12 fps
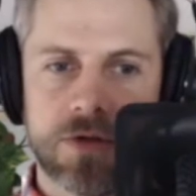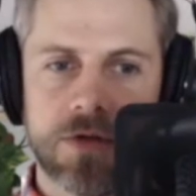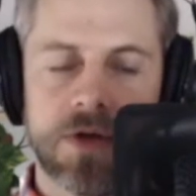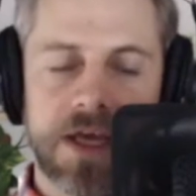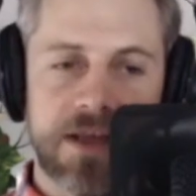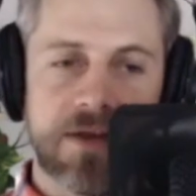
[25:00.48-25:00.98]

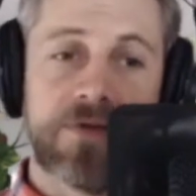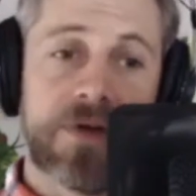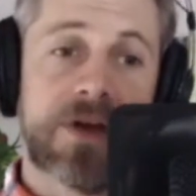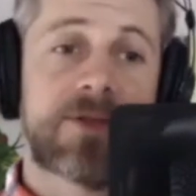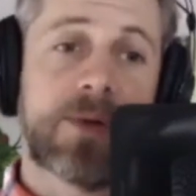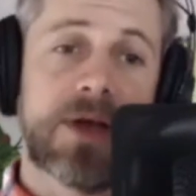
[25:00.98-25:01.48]
in the
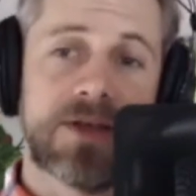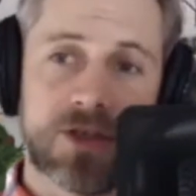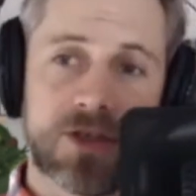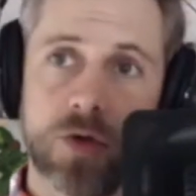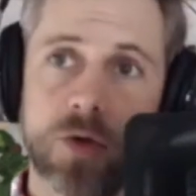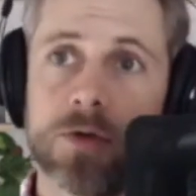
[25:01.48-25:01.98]
first place
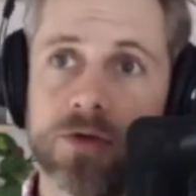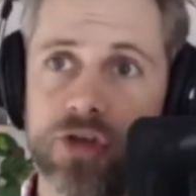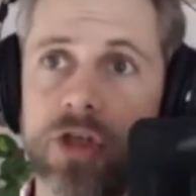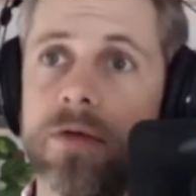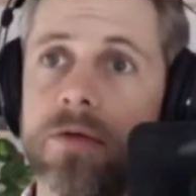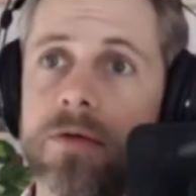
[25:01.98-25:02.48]
called
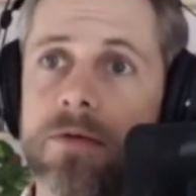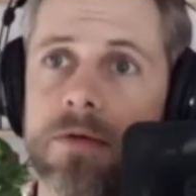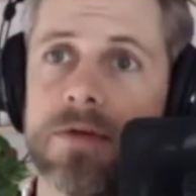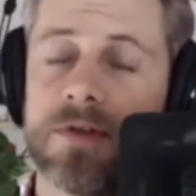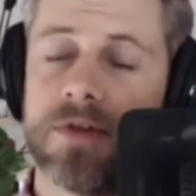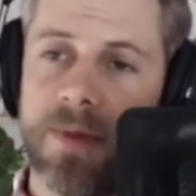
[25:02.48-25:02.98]
you
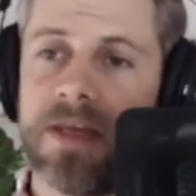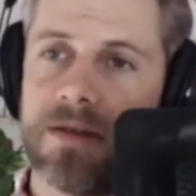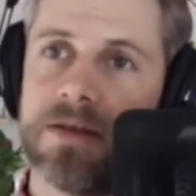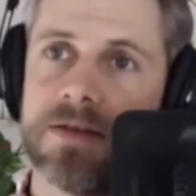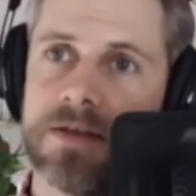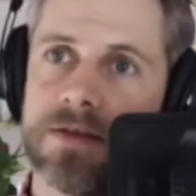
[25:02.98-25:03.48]
to make
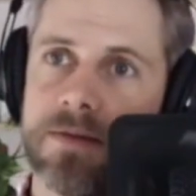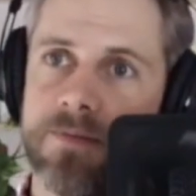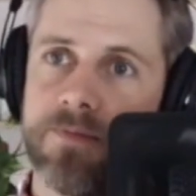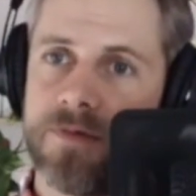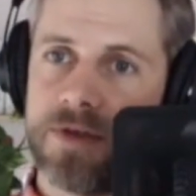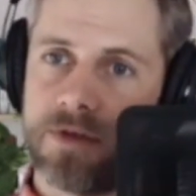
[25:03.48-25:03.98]
this
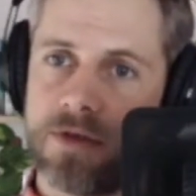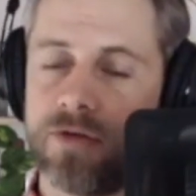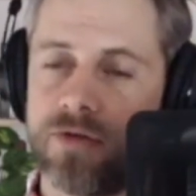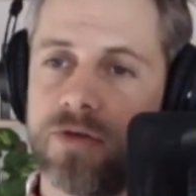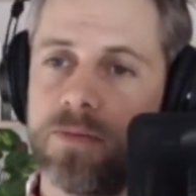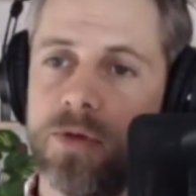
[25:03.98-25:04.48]
sort of
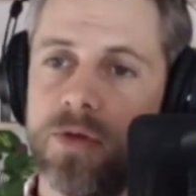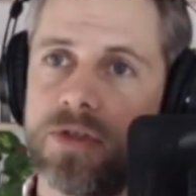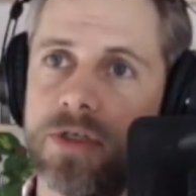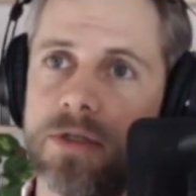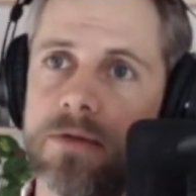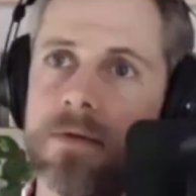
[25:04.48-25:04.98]

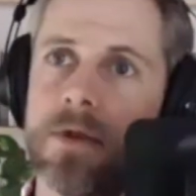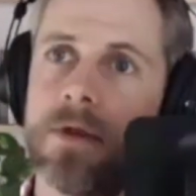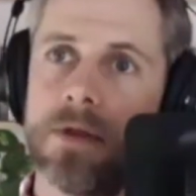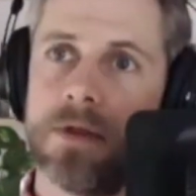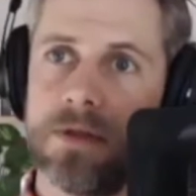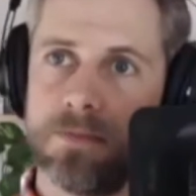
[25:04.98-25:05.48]
contribution,
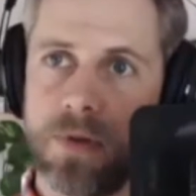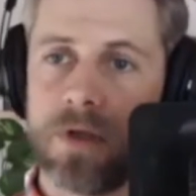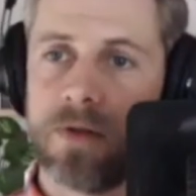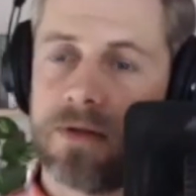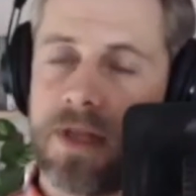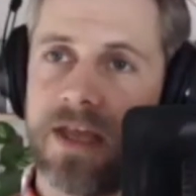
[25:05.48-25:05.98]

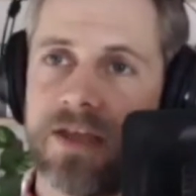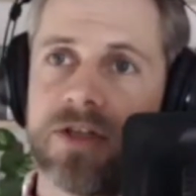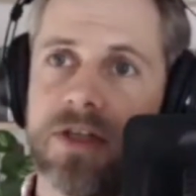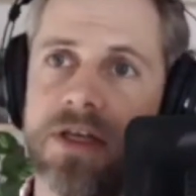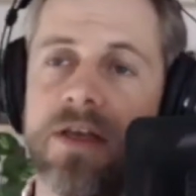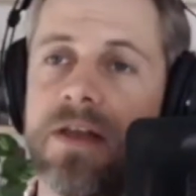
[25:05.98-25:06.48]
both
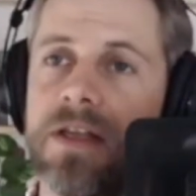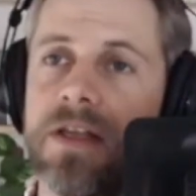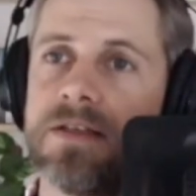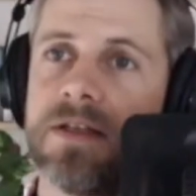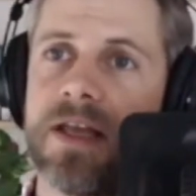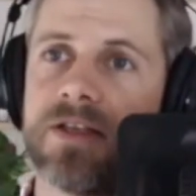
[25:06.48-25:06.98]
nationally and then
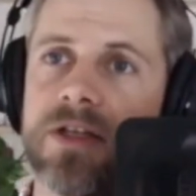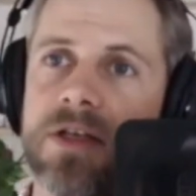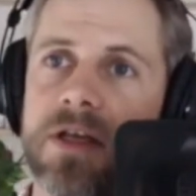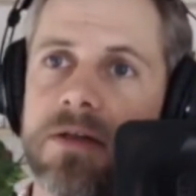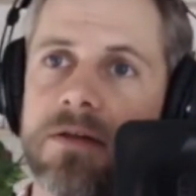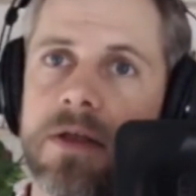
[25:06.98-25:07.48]
internationally,
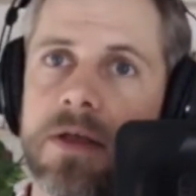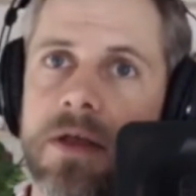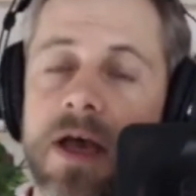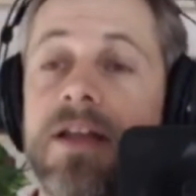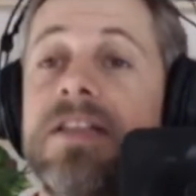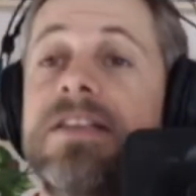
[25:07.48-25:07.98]

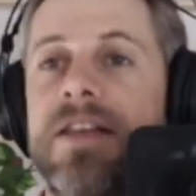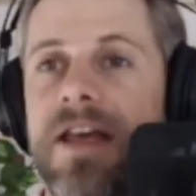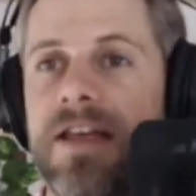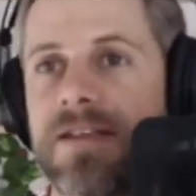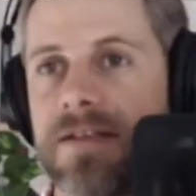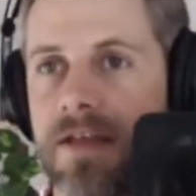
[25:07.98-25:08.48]
and is it
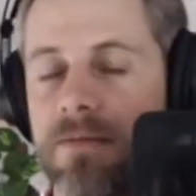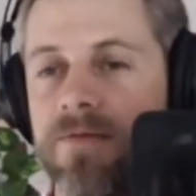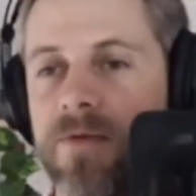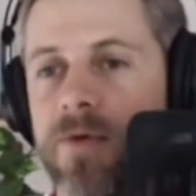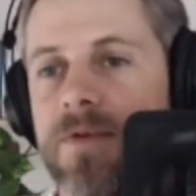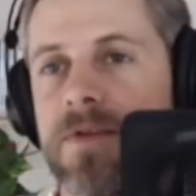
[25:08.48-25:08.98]
that same
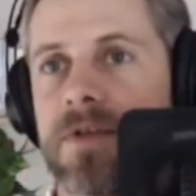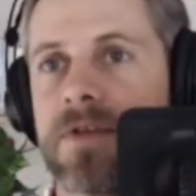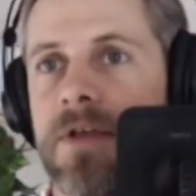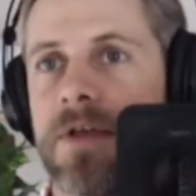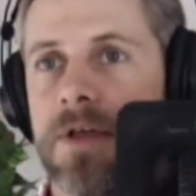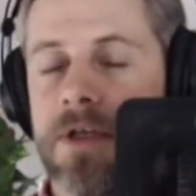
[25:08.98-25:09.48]
force
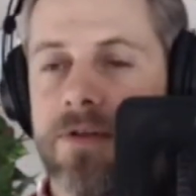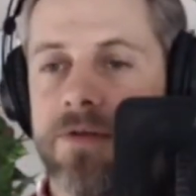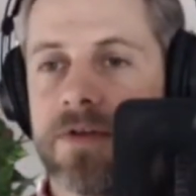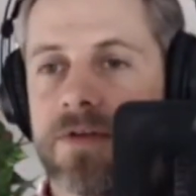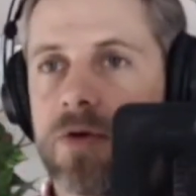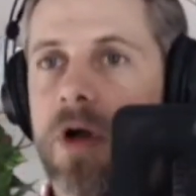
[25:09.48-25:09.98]

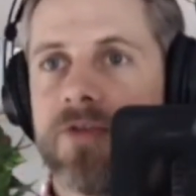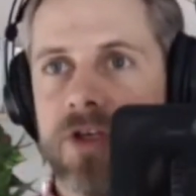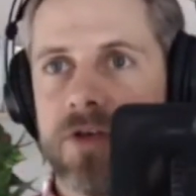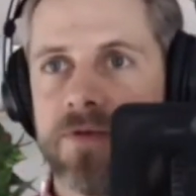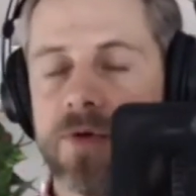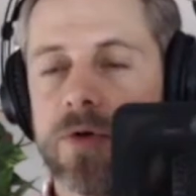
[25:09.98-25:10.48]
that's driving you
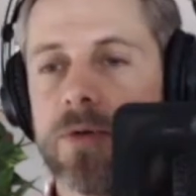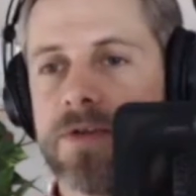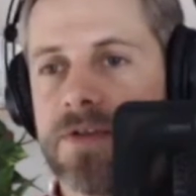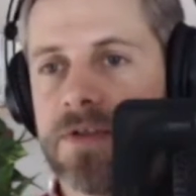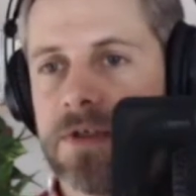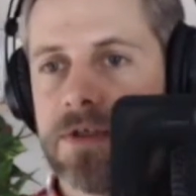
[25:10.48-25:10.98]
forward
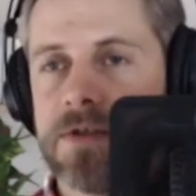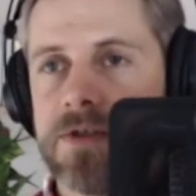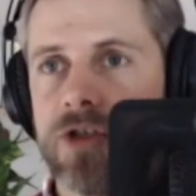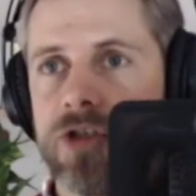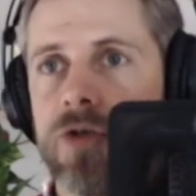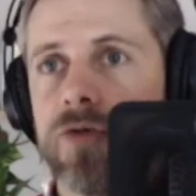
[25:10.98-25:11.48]
to
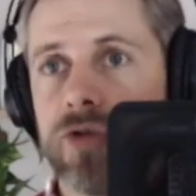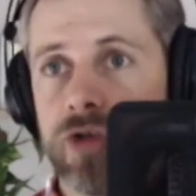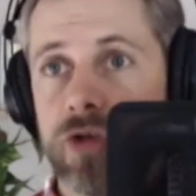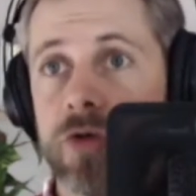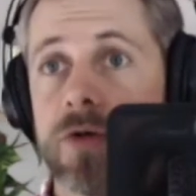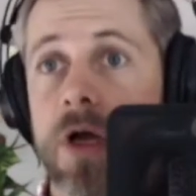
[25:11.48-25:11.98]
use
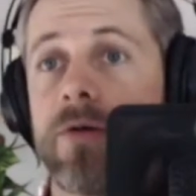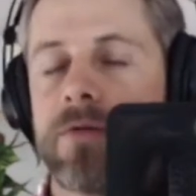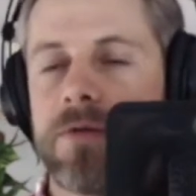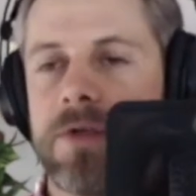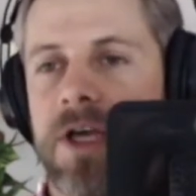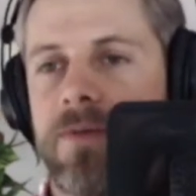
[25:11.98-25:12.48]
your own
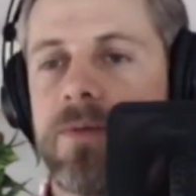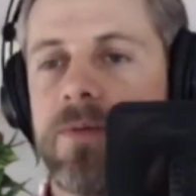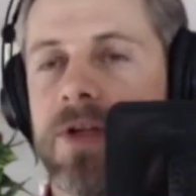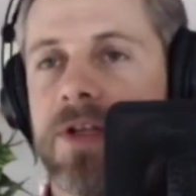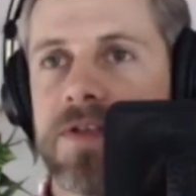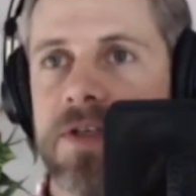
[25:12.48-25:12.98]

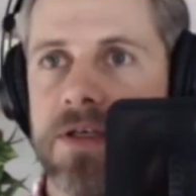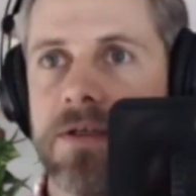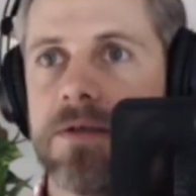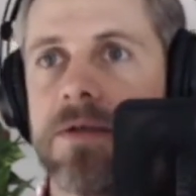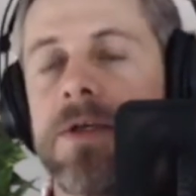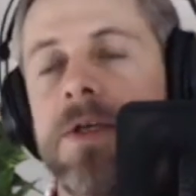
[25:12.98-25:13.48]
capability and
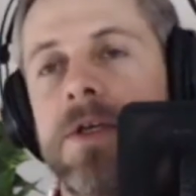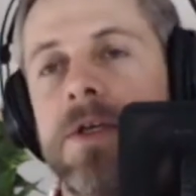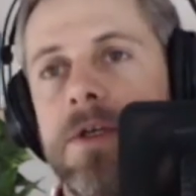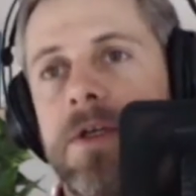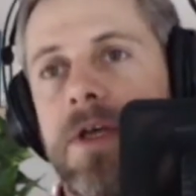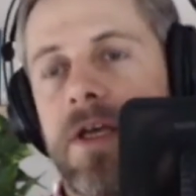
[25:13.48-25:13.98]

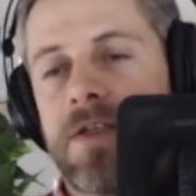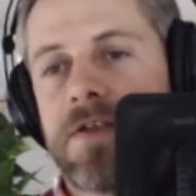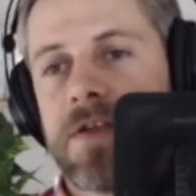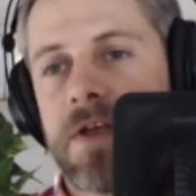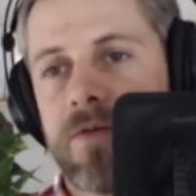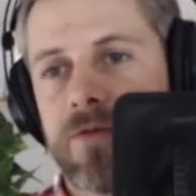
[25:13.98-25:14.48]

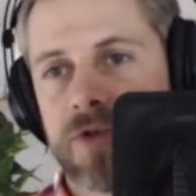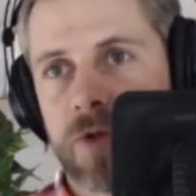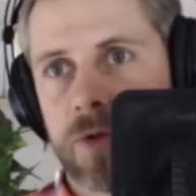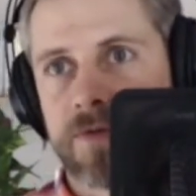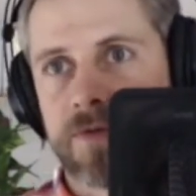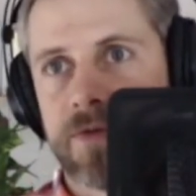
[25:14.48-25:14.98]

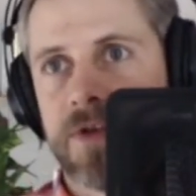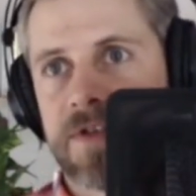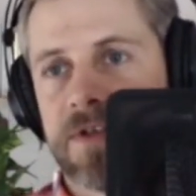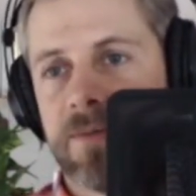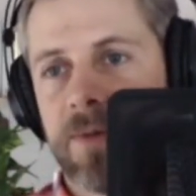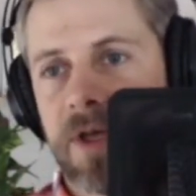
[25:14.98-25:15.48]
resourcefulness
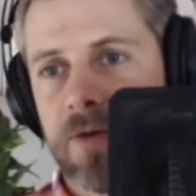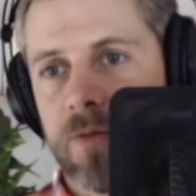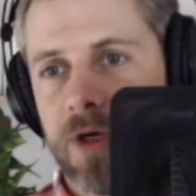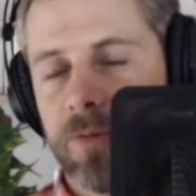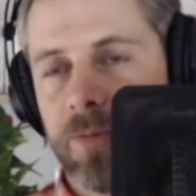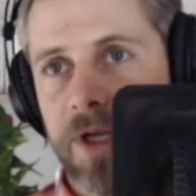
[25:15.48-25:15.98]
to make the
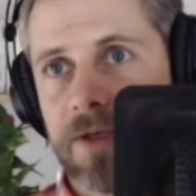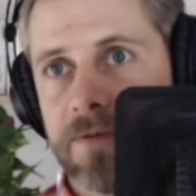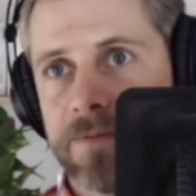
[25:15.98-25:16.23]
world better?